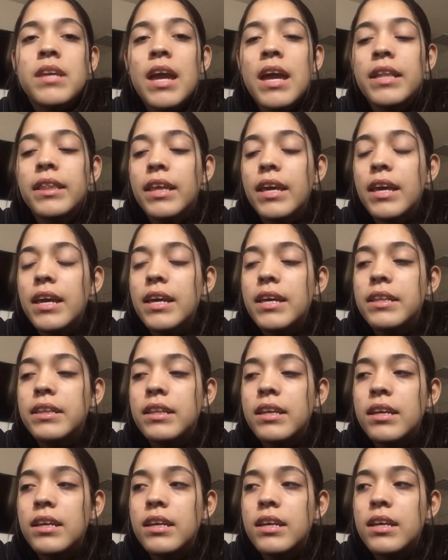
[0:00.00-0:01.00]
And
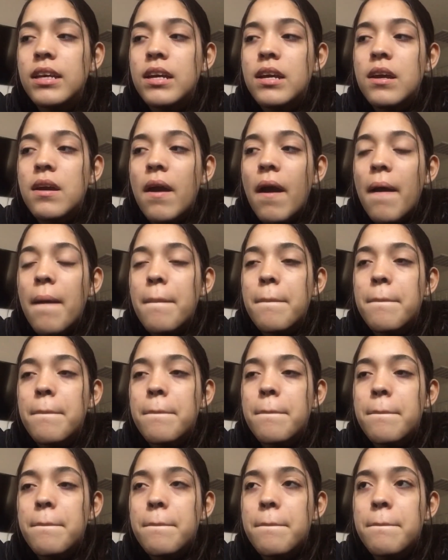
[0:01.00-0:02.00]
then
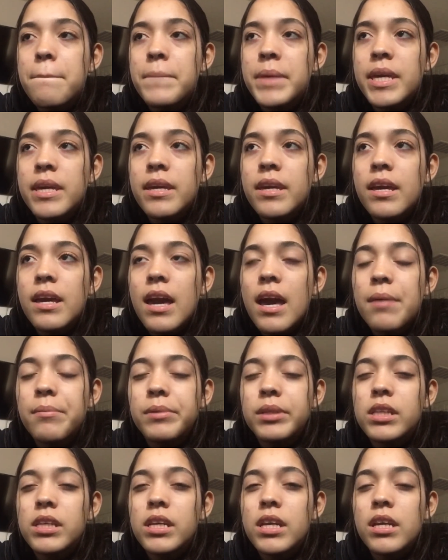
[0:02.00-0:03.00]
me,
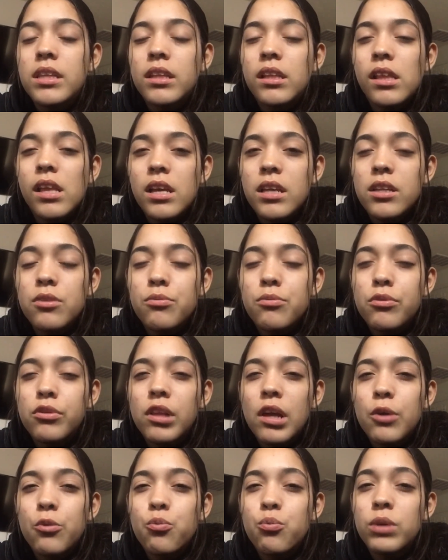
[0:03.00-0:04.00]
Emily, and Elena were
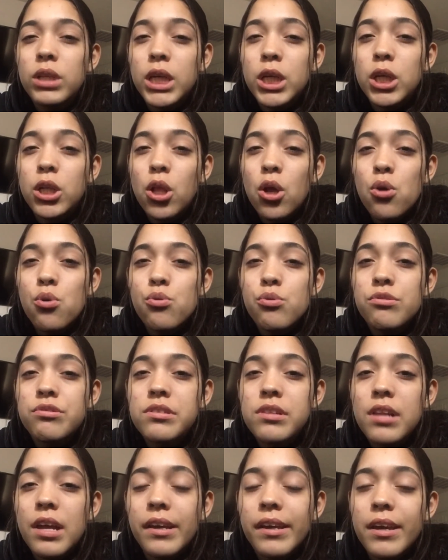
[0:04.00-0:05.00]
like really
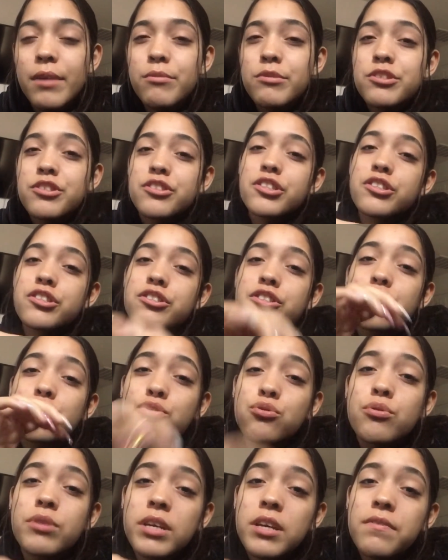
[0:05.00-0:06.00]
close. Like, it was just the
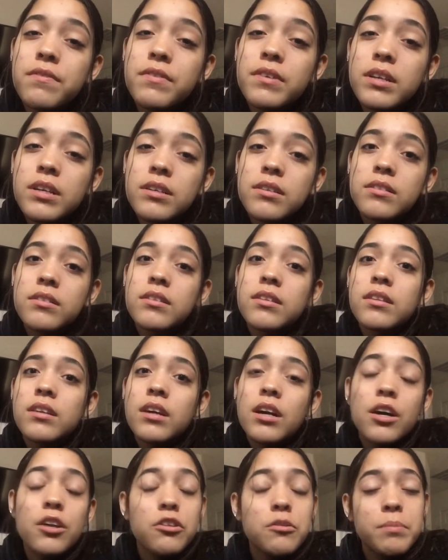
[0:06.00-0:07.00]
three of us.
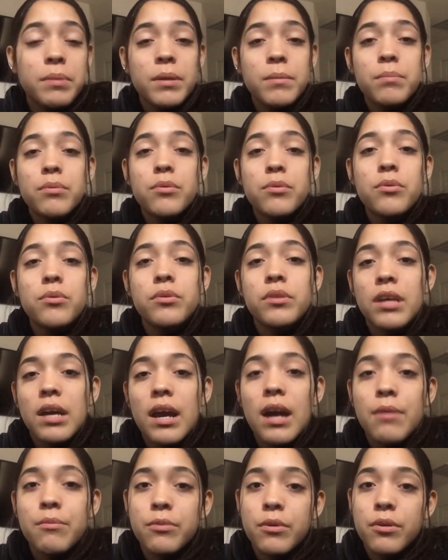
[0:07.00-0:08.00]
The other people
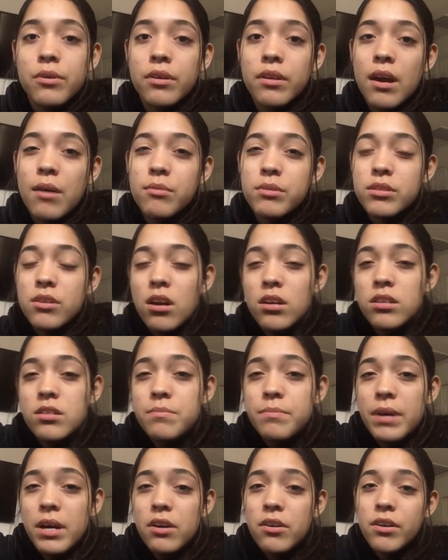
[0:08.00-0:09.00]
that I was talking
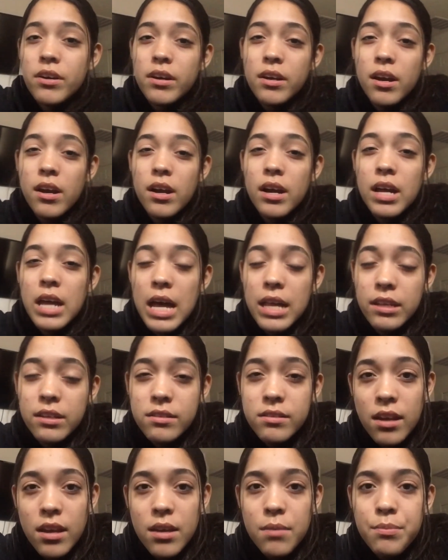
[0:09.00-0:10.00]
about at a
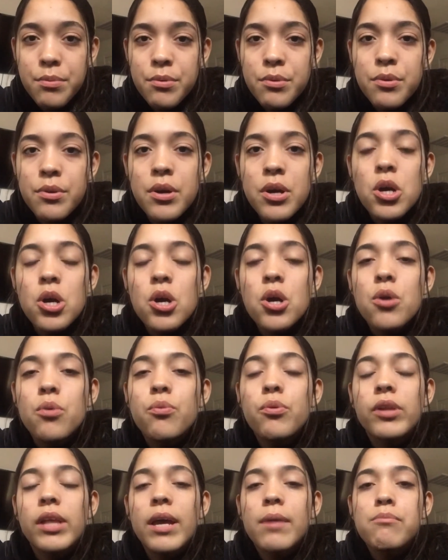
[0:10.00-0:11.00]
table
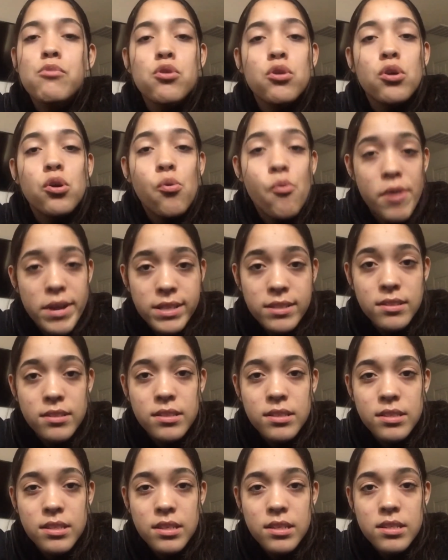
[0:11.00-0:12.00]
were like more
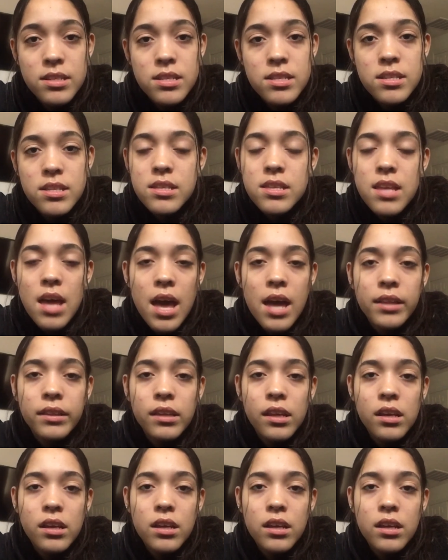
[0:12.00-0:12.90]
acquaintances than